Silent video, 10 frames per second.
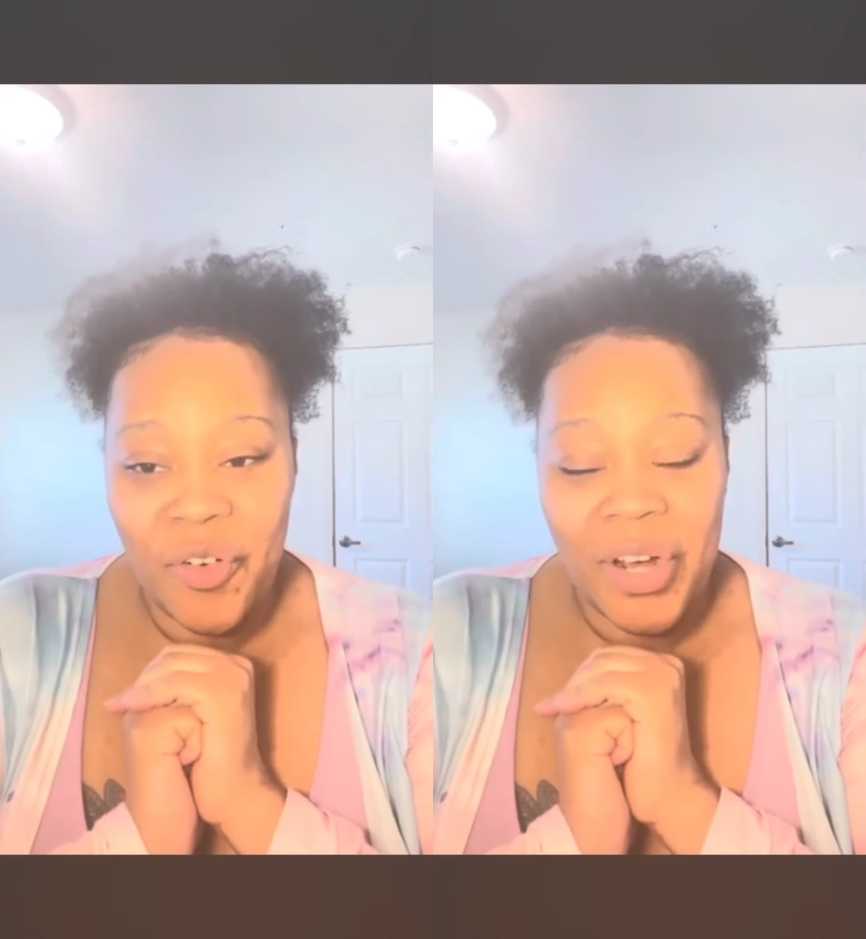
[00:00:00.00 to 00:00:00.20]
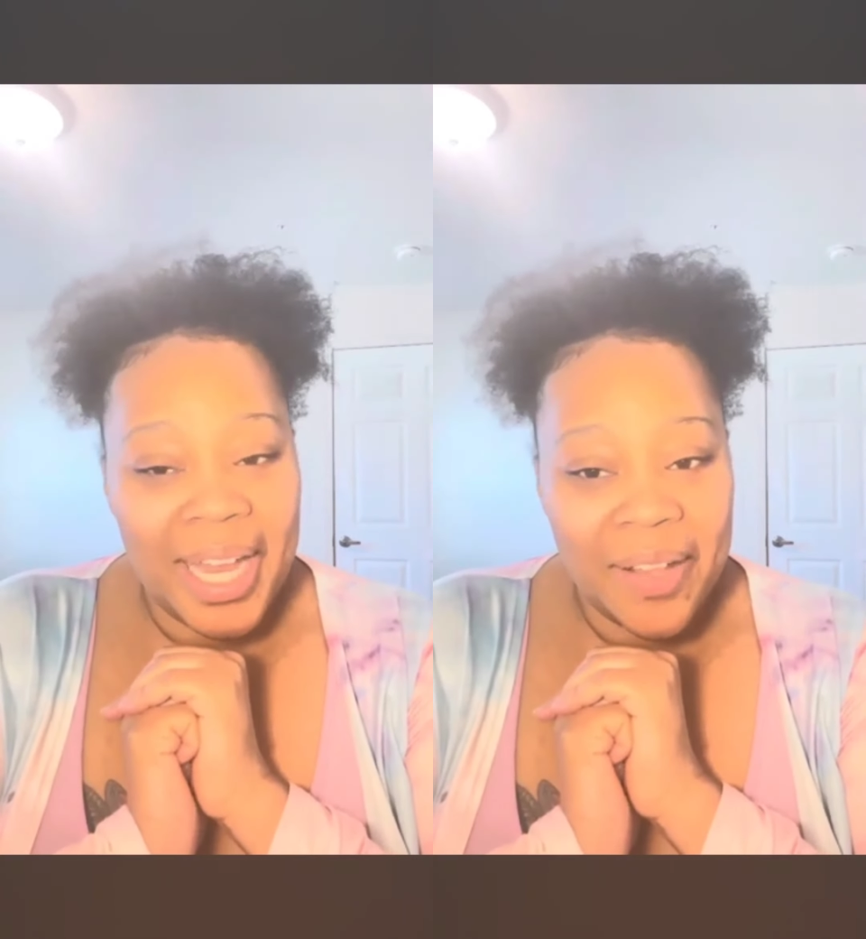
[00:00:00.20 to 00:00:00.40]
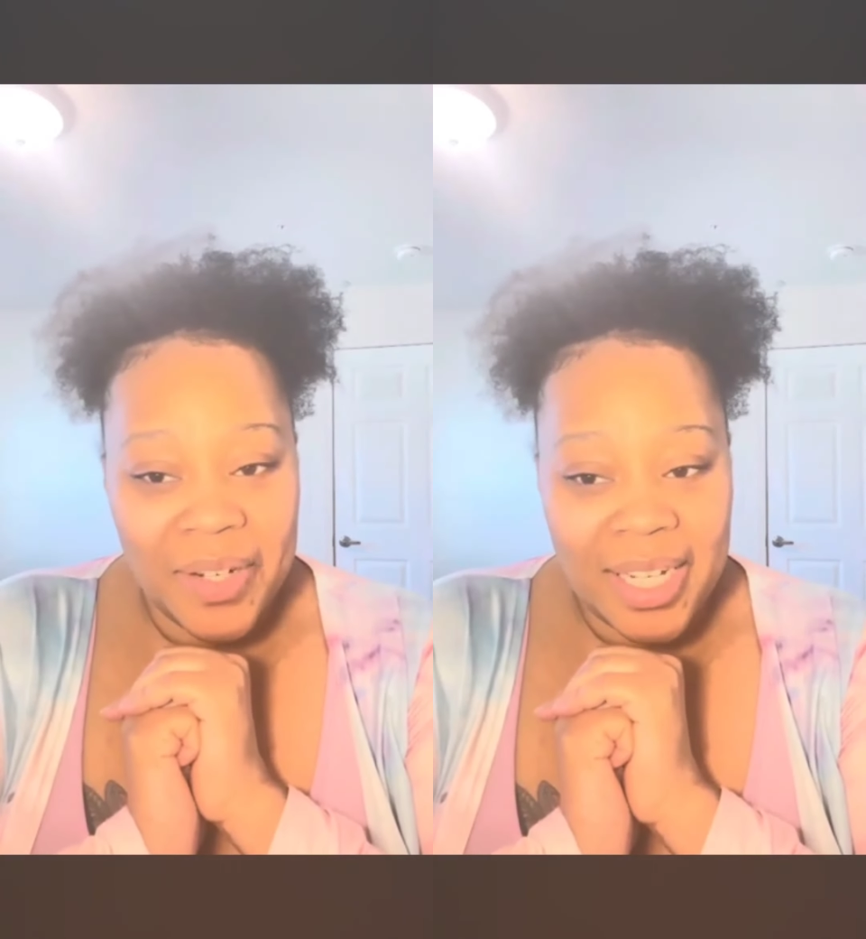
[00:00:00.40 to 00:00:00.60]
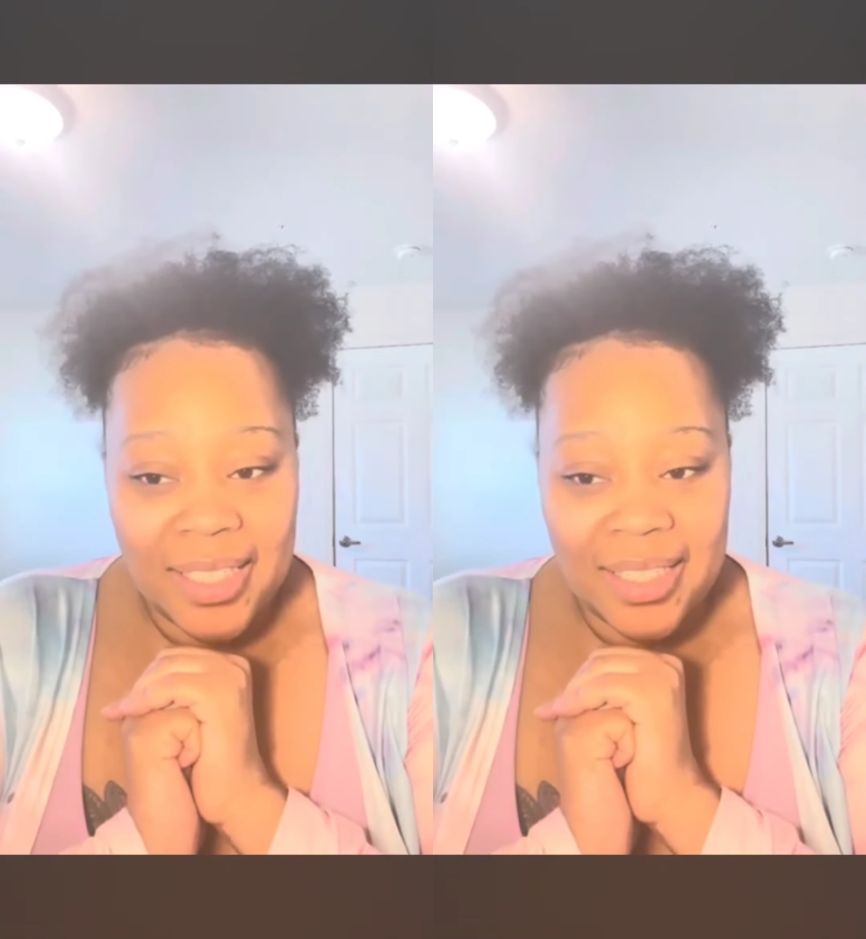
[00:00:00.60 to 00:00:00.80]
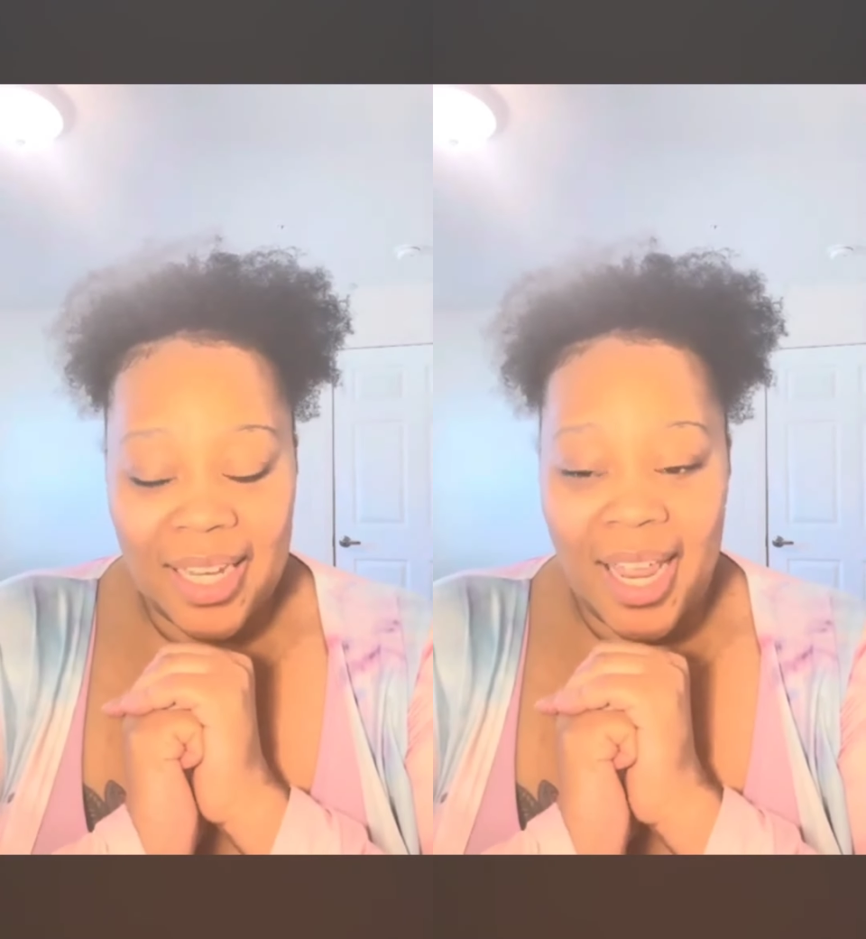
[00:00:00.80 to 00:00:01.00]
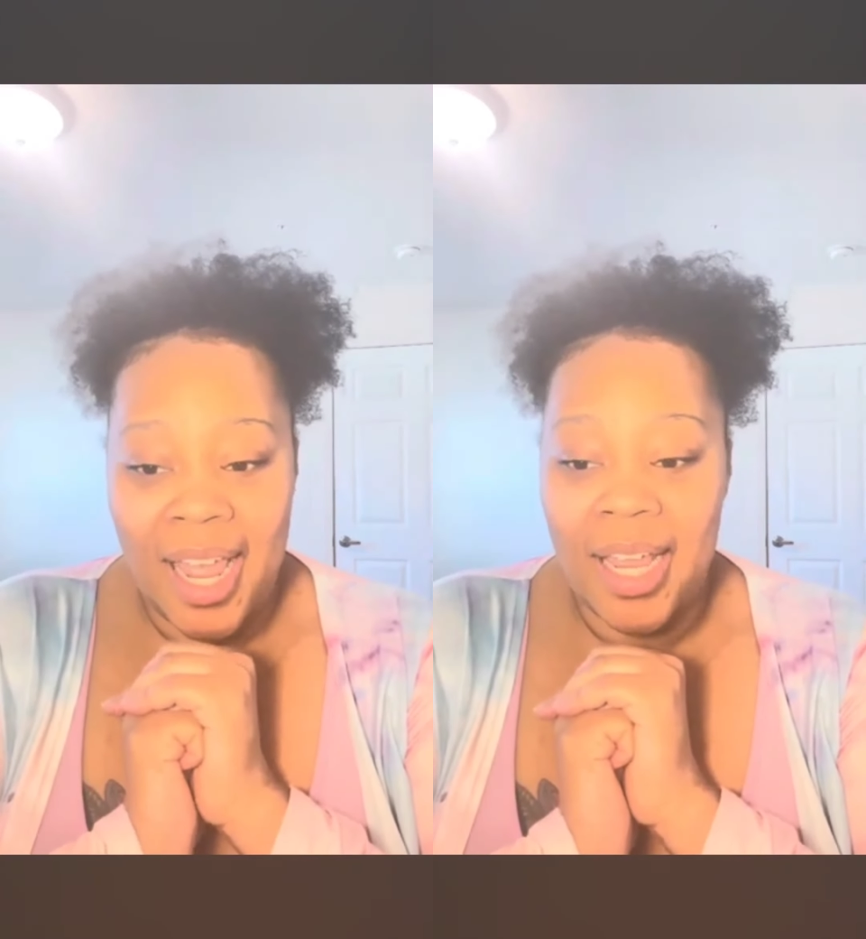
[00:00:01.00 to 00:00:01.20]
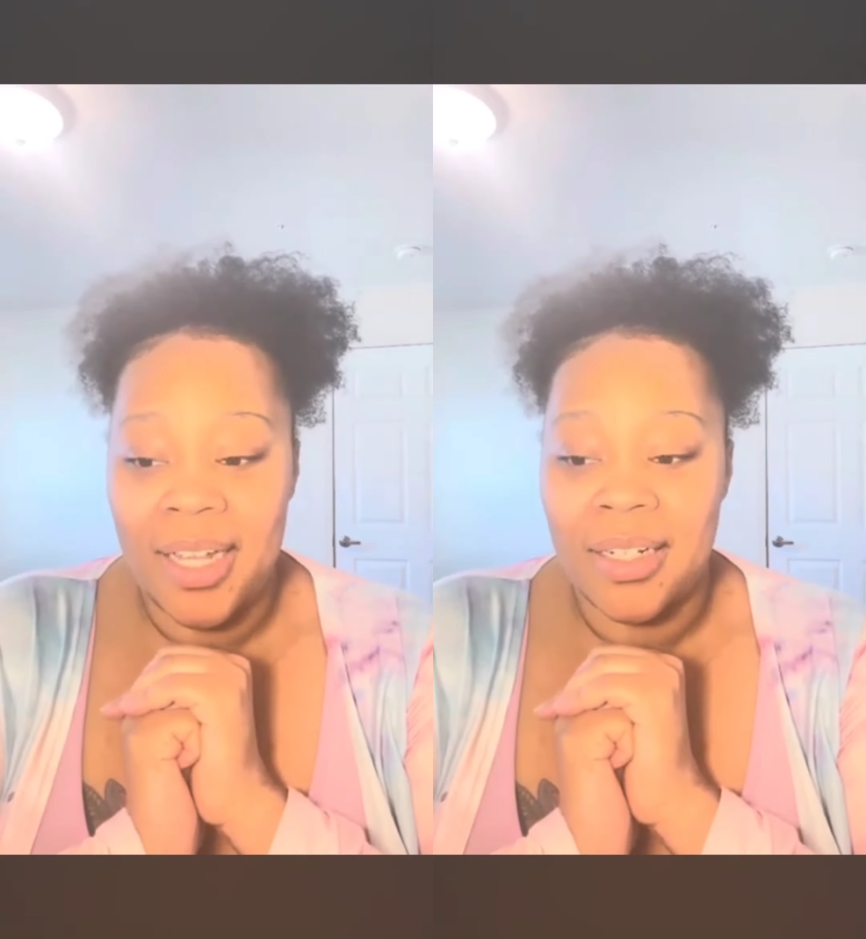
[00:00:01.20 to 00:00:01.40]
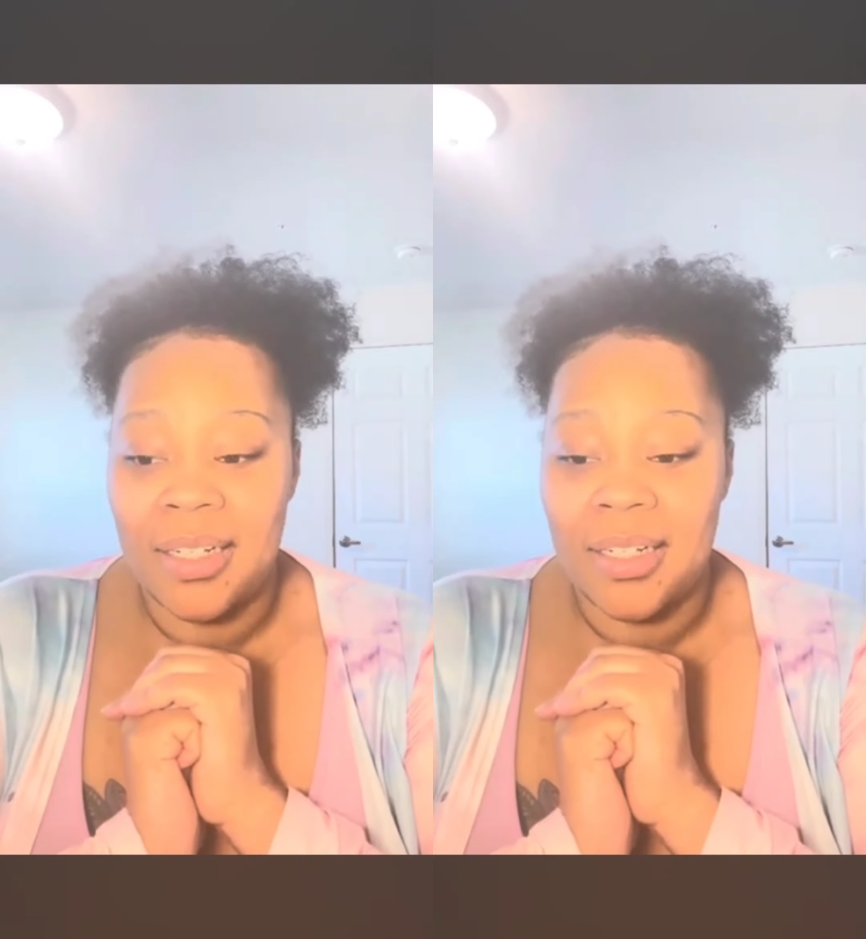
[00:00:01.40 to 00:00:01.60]
forgiveness.
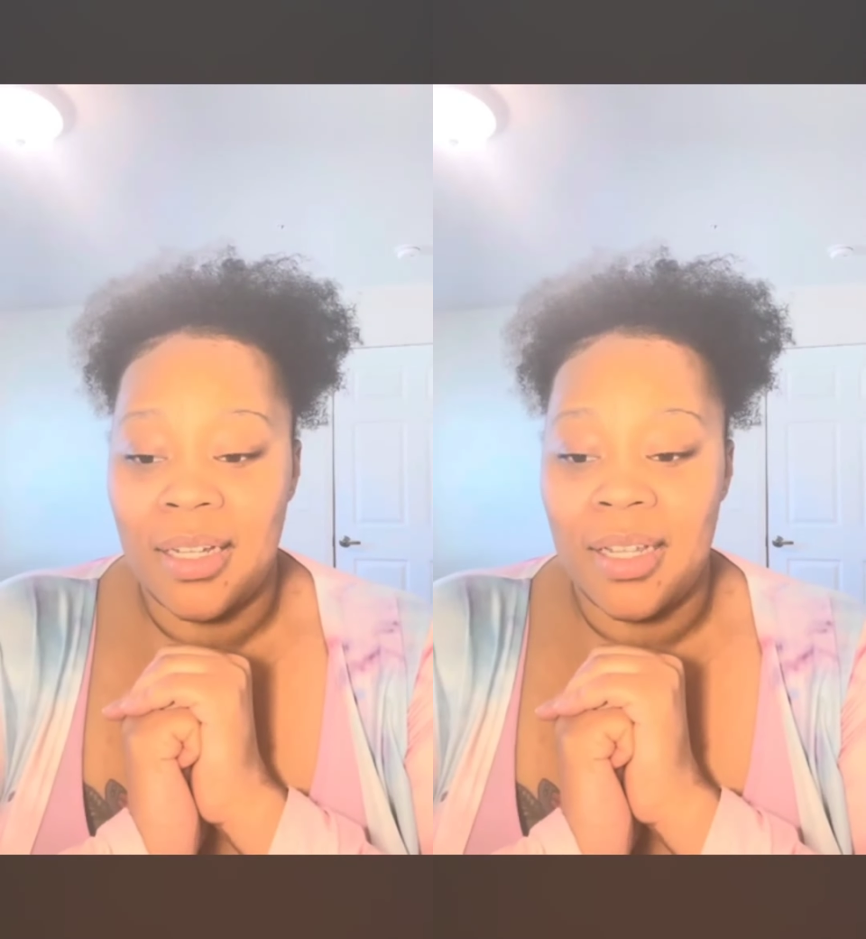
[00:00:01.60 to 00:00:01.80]
And